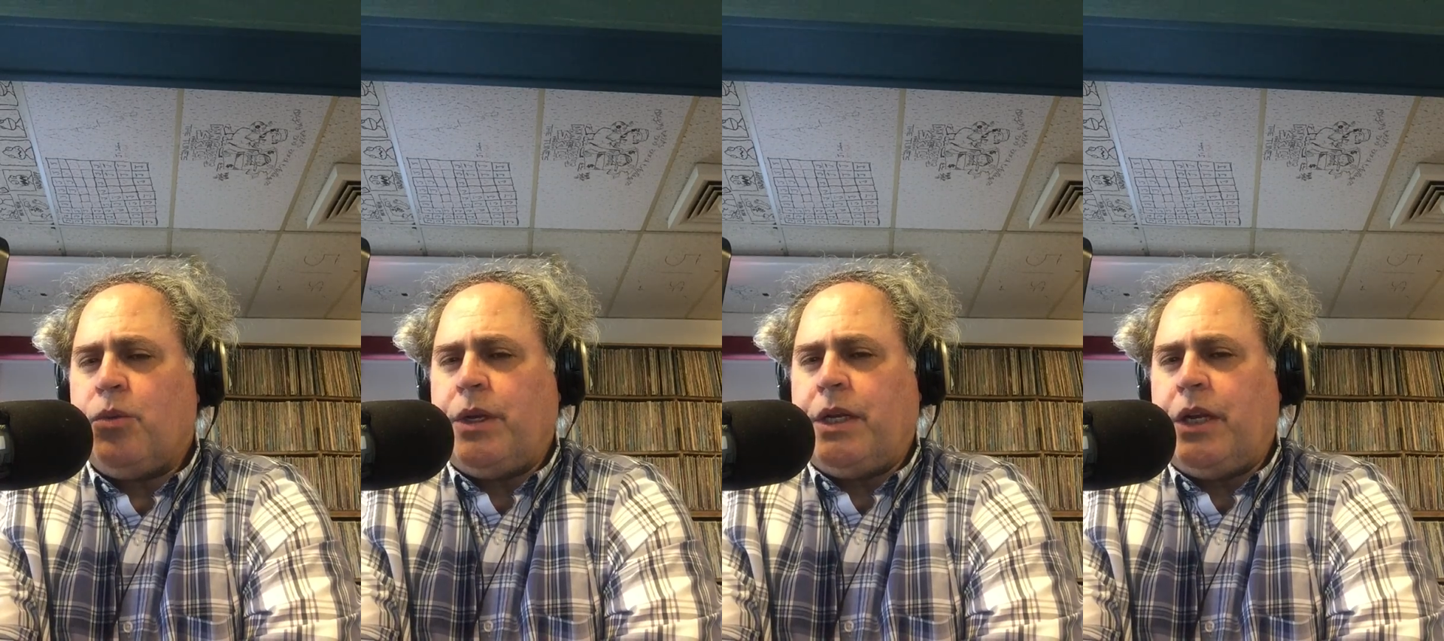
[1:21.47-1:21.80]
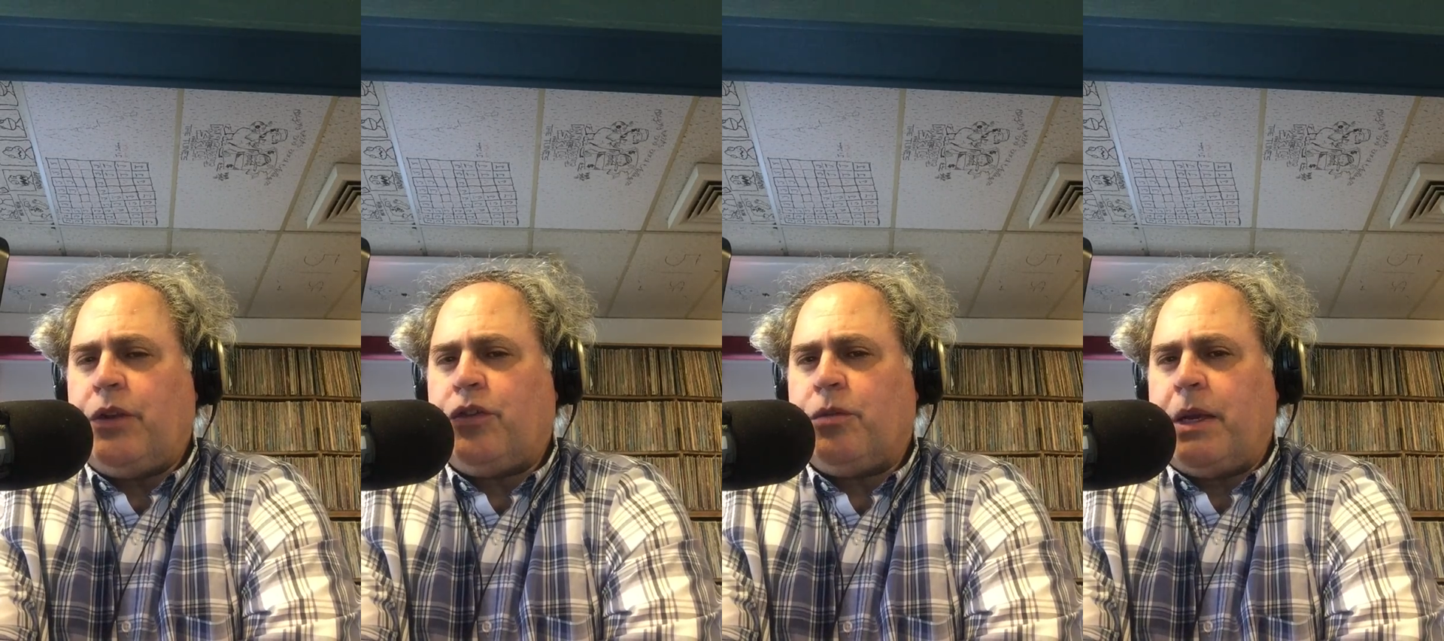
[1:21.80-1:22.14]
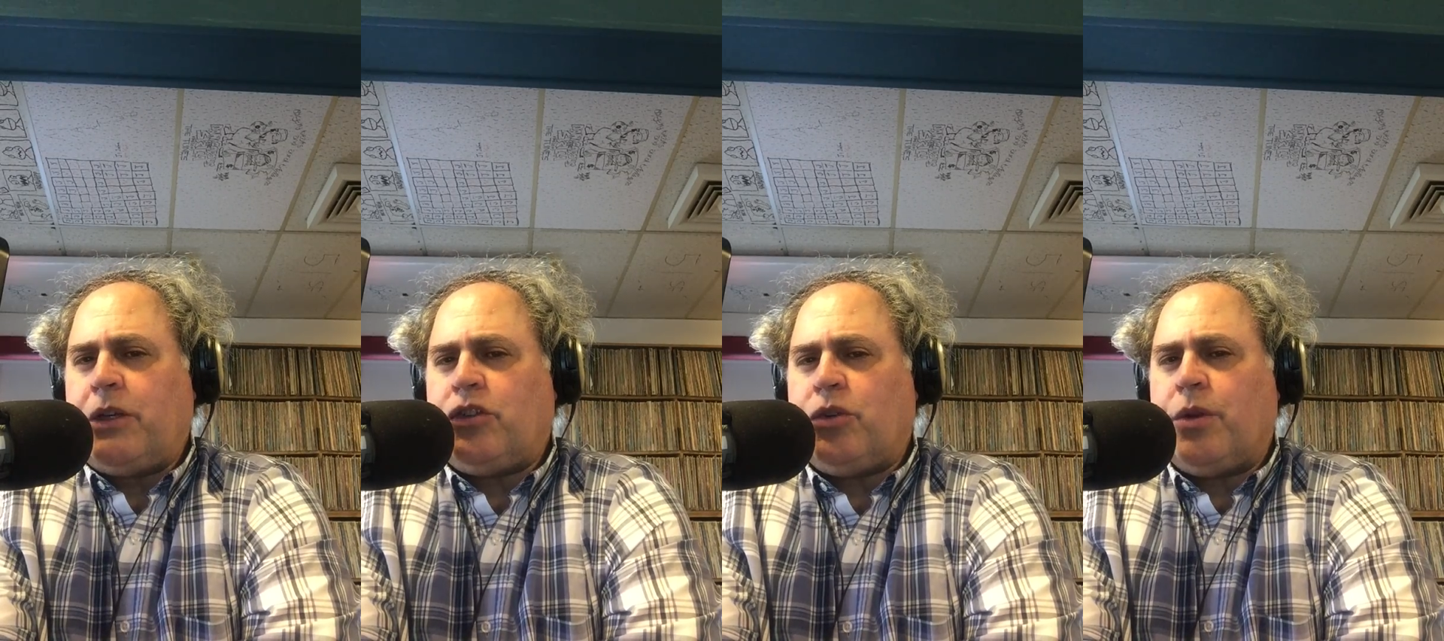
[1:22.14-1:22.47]
We need to
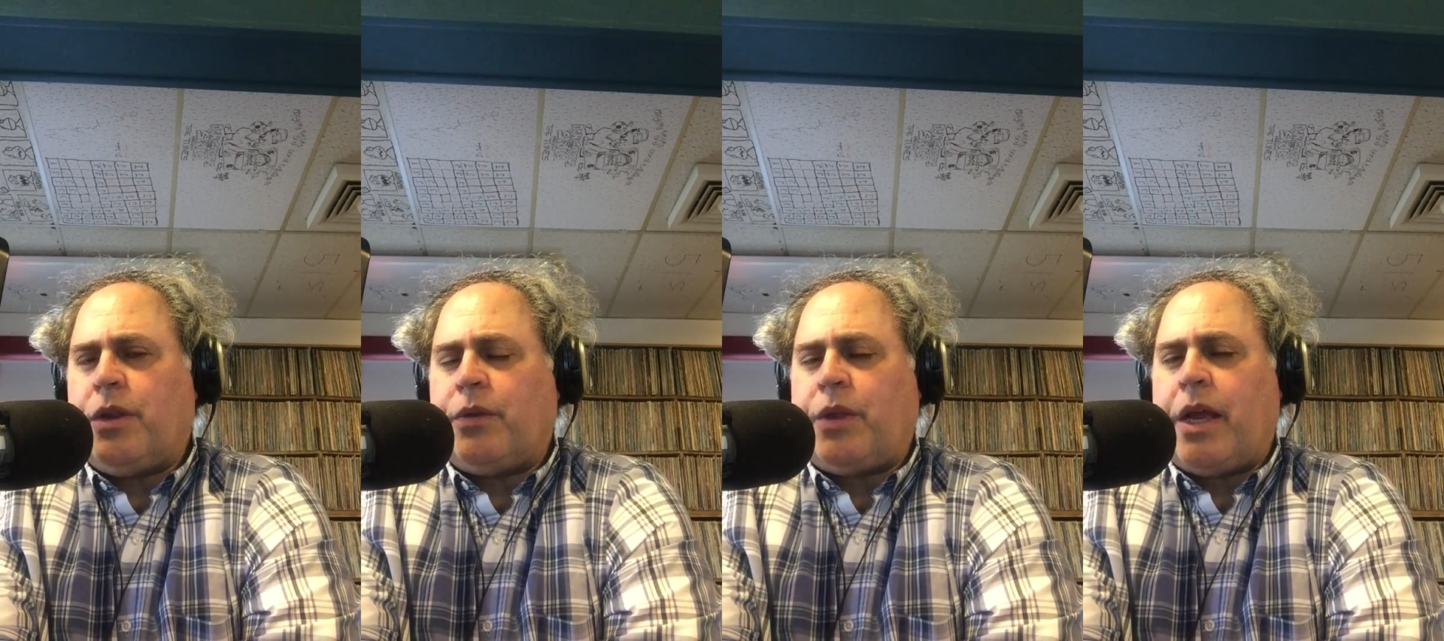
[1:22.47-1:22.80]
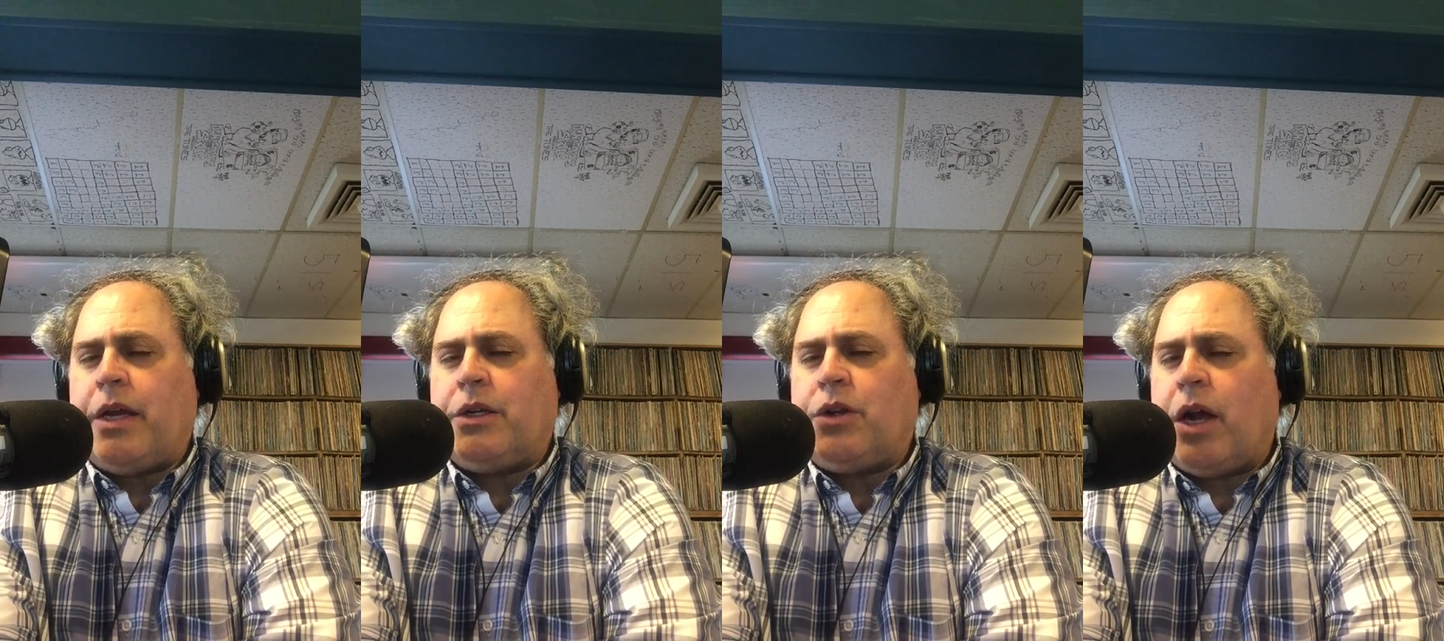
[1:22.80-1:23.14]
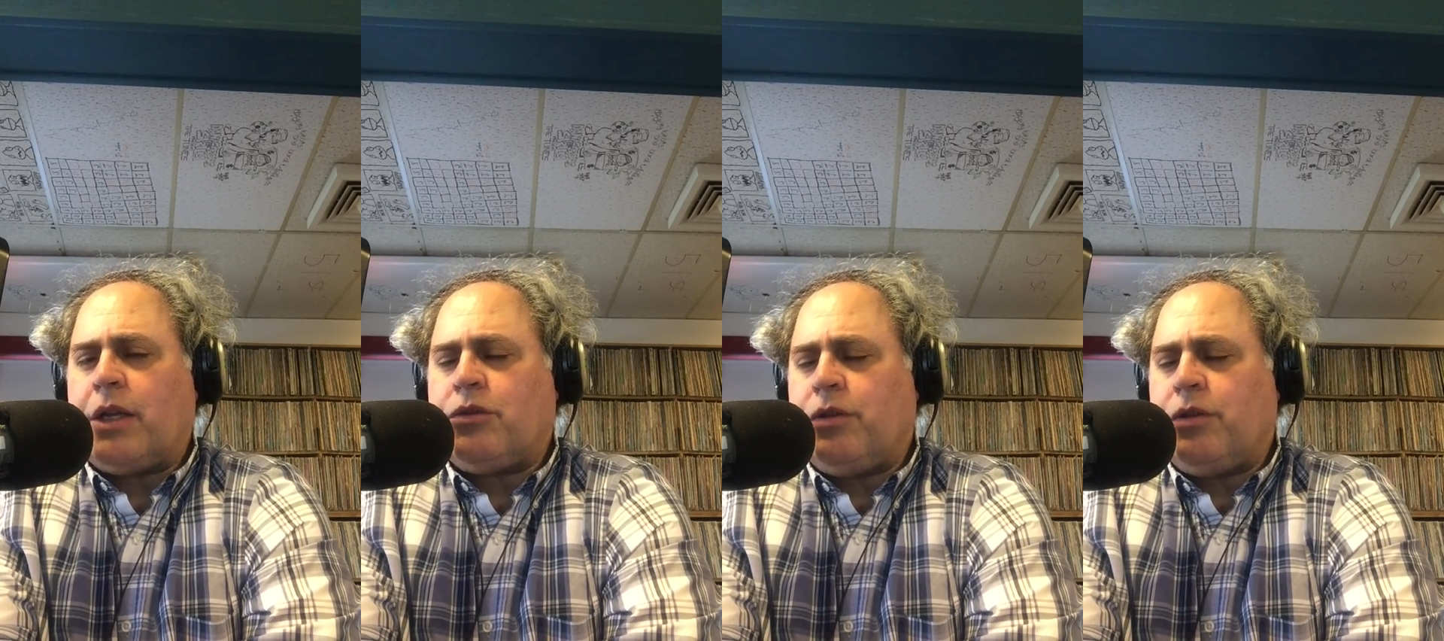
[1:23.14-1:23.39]
make sure that they are not